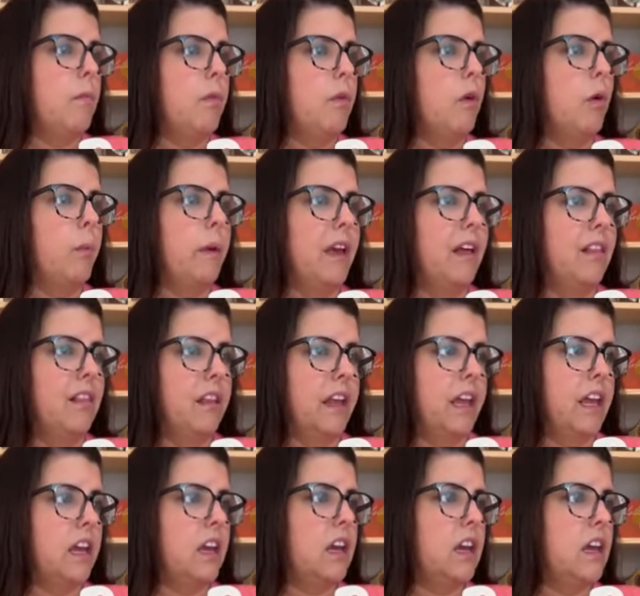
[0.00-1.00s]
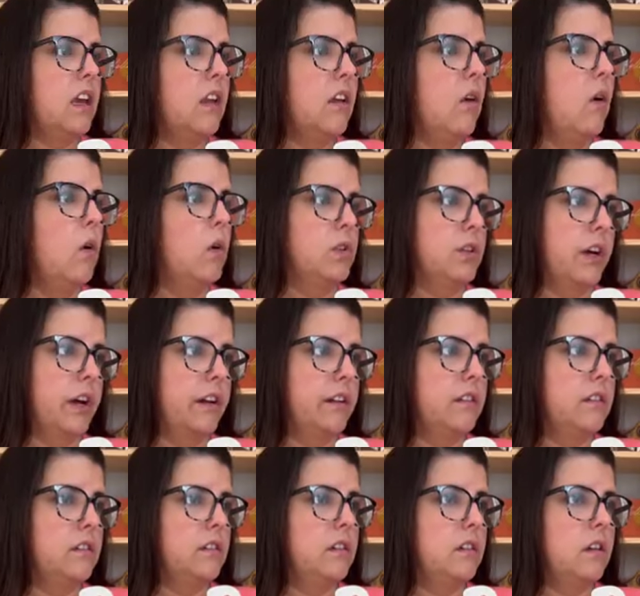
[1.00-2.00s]
there'll be a link. Hold
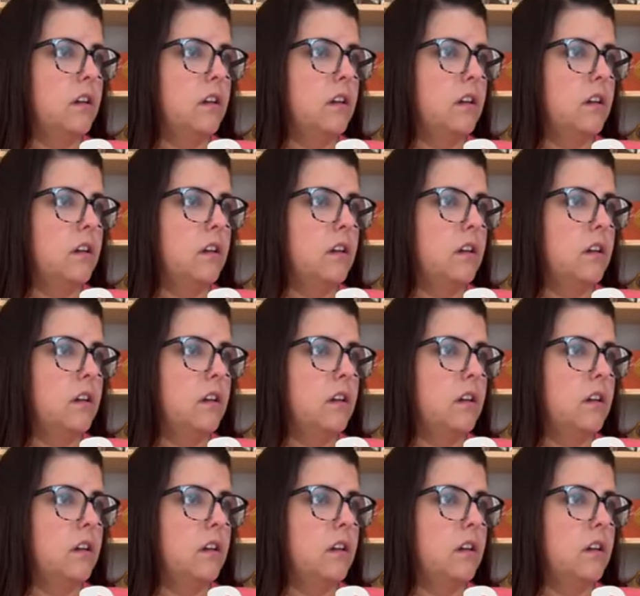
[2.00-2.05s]
on.